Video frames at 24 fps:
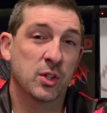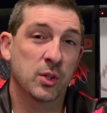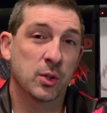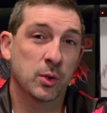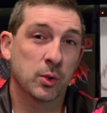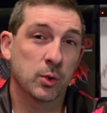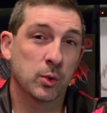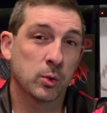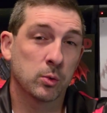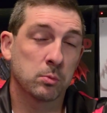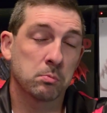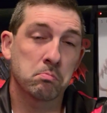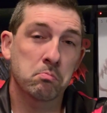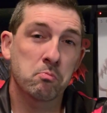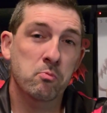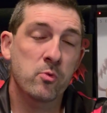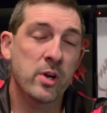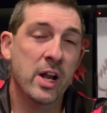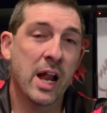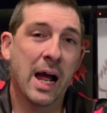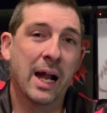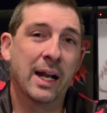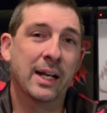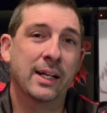to
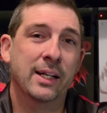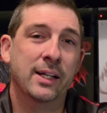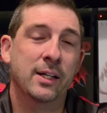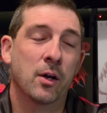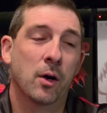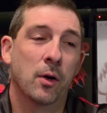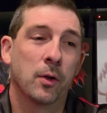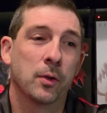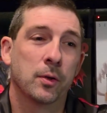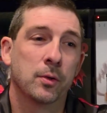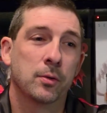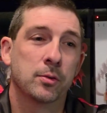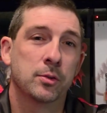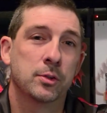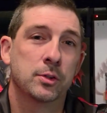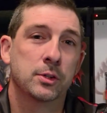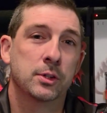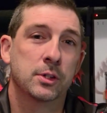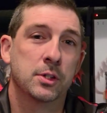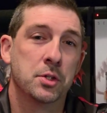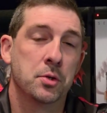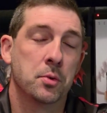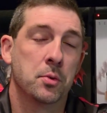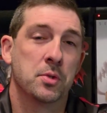
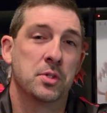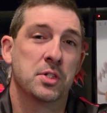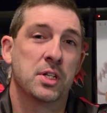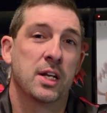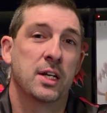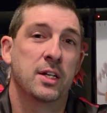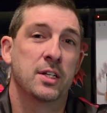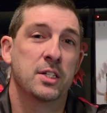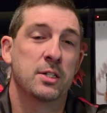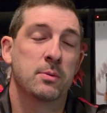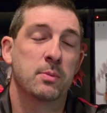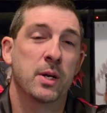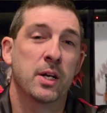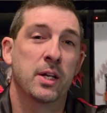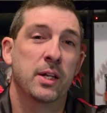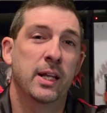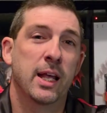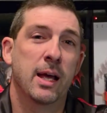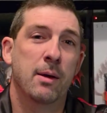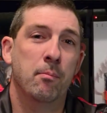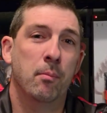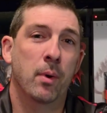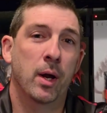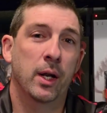$90. So instead of spending
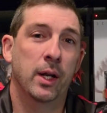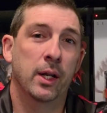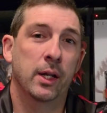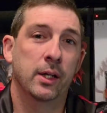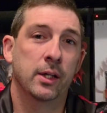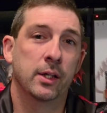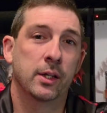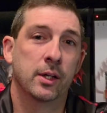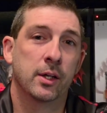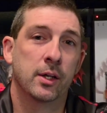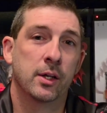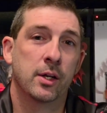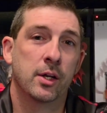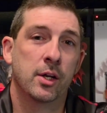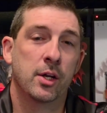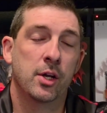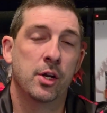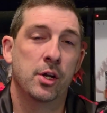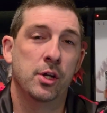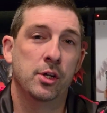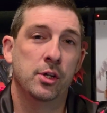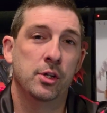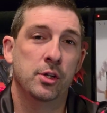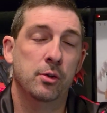that money,
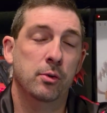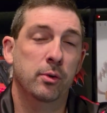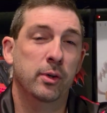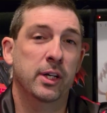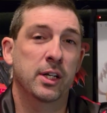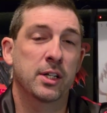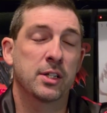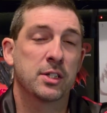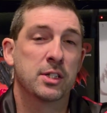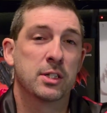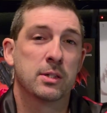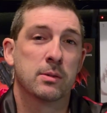you can get